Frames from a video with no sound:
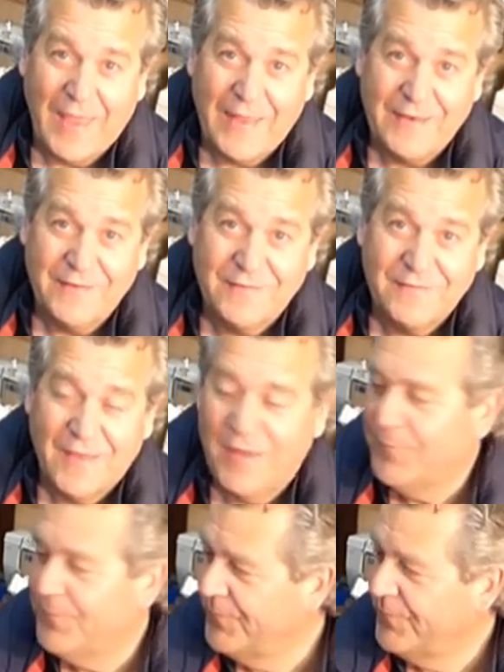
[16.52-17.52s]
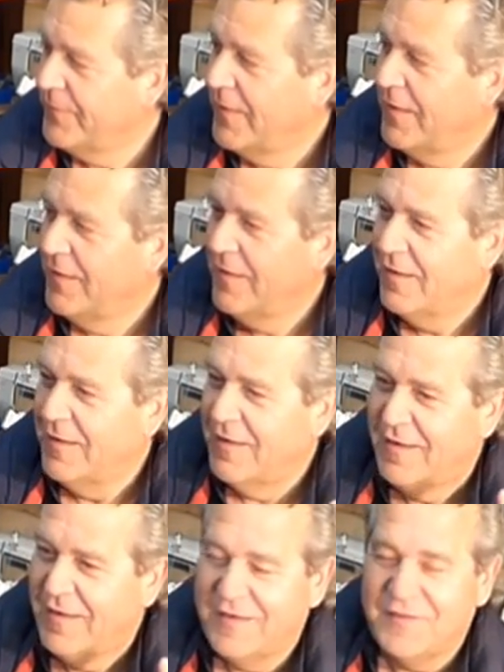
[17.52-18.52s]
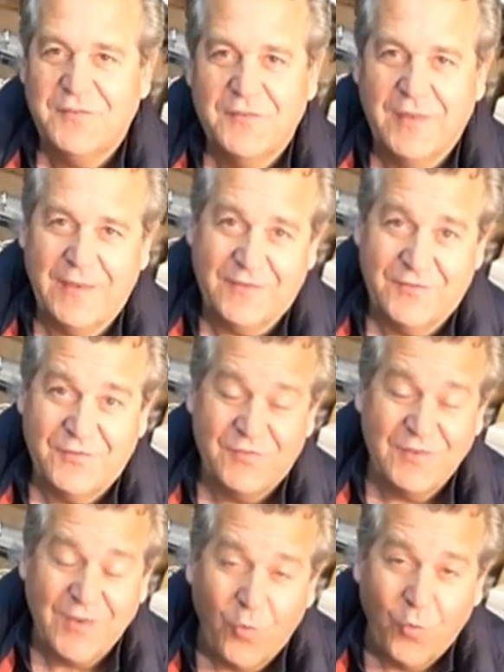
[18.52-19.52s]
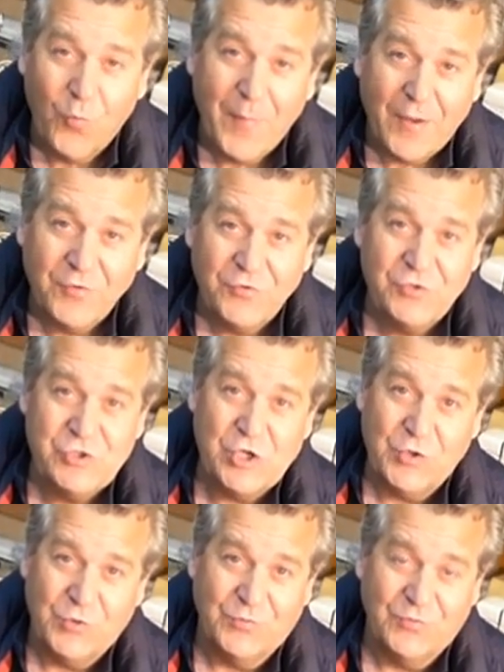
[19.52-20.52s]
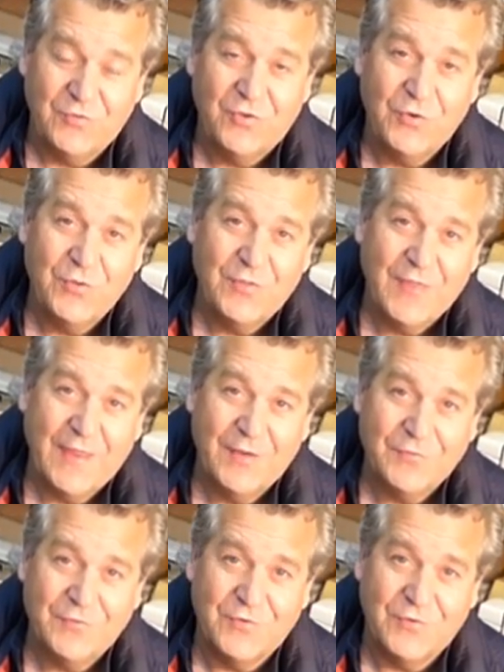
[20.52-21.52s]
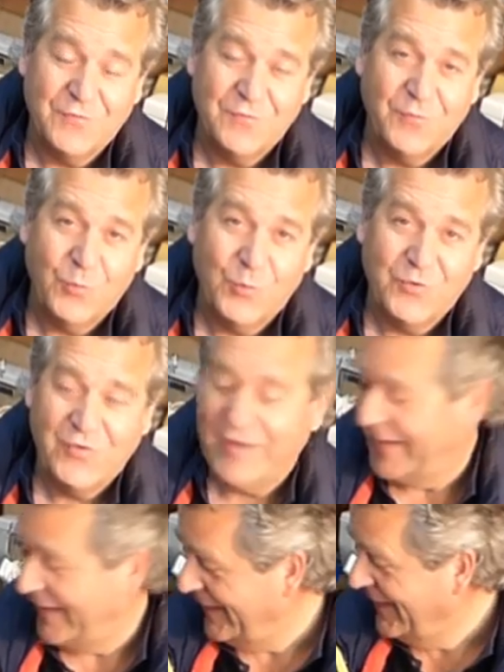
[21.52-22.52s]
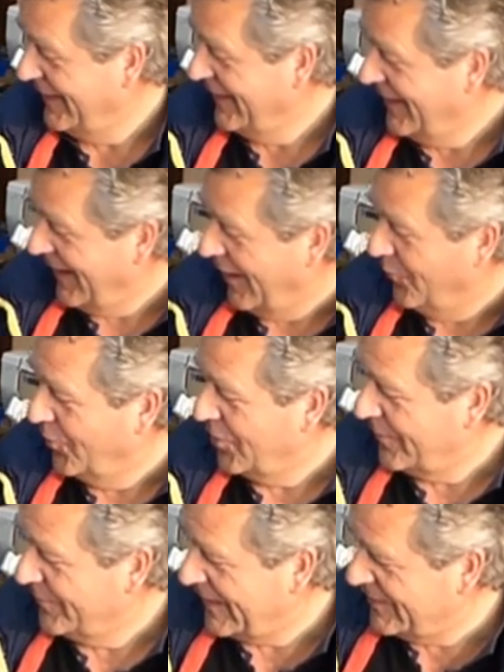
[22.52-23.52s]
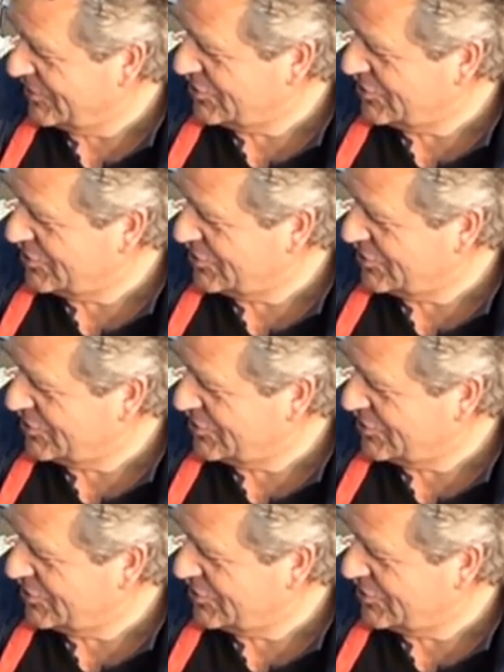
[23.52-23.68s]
and um, it's, it's, almost June 2014. And what I'm going to